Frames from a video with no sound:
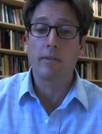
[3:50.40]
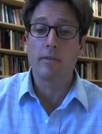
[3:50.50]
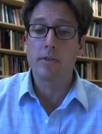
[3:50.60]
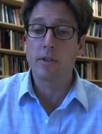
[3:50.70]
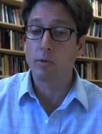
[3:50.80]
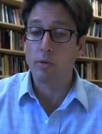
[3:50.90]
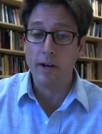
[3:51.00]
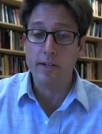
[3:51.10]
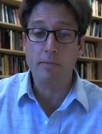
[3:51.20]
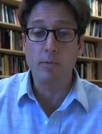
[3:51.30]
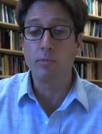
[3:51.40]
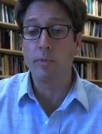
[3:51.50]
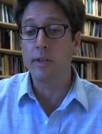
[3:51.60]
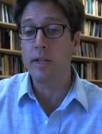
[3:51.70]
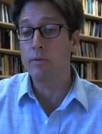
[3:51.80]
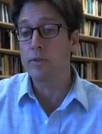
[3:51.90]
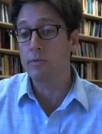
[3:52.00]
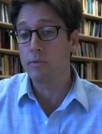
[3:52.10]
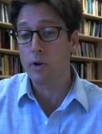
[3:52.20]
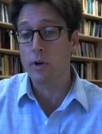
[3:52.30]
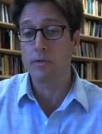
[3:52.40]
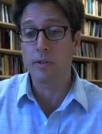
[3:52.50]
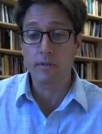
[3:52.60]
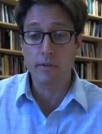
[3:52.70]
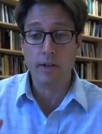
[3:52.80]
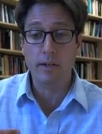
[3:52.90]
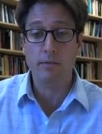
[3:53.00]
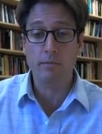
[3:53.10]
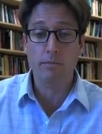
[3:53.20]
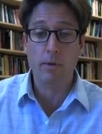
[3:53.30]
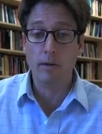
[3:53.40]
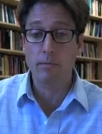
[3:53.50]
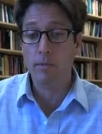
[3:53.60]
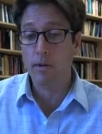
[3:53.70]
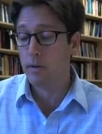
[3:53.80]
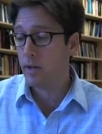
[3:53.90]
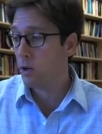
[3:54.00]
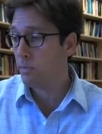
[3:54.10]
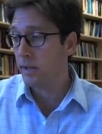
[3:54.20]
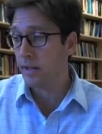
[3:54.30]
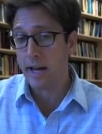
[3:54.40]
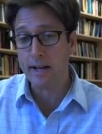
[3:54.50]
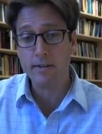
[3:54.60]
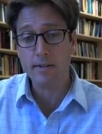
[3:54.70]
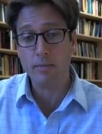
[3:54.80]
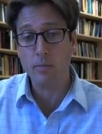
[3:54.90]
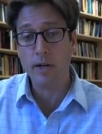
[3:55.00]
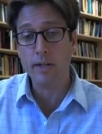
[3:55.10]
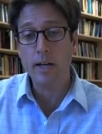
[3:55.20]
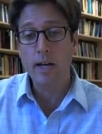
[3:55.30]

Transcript: civil rights movement. He was involved in kind of helping that somewhat.